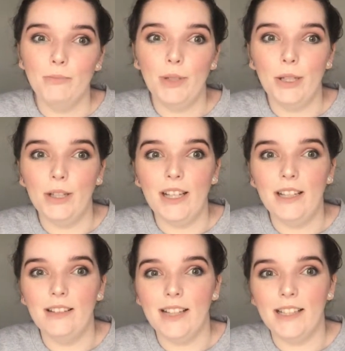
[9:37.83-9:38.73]

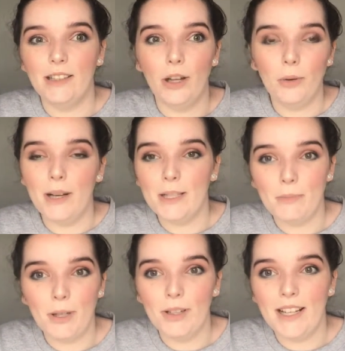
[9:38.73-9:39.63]
beauty, like low waste
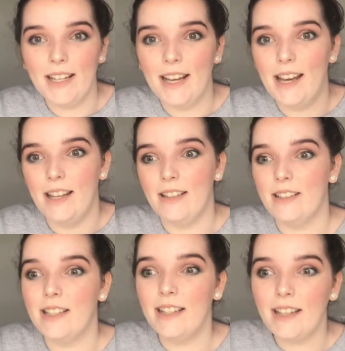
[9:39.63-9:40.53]
beauty and
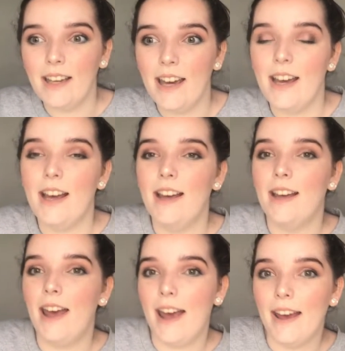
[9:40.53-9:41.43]

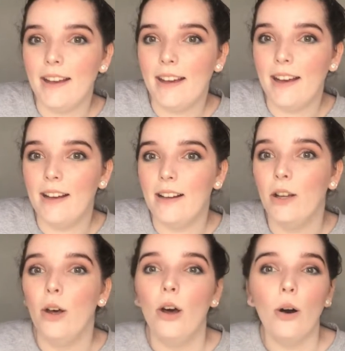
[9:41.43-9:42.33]
skincare, hair care,
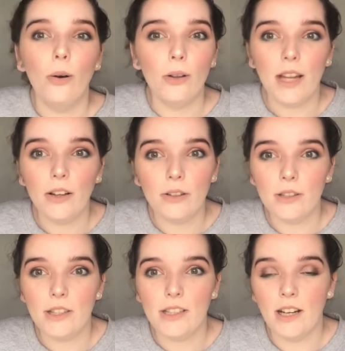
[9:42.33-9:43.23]
all that
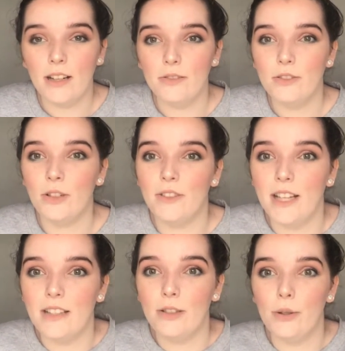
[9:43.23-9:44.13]
good stuff, don't
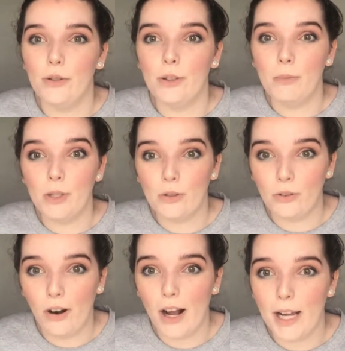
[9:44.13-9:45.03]
forget to
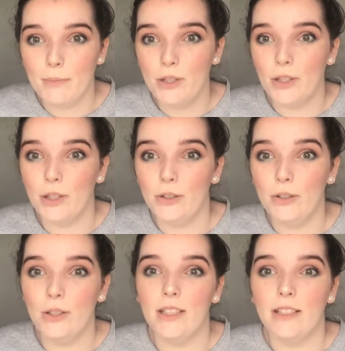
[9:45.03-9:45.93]
subscribe so
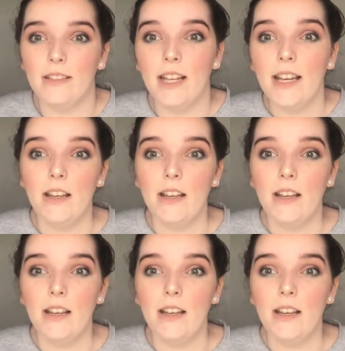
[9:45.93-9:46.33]
you can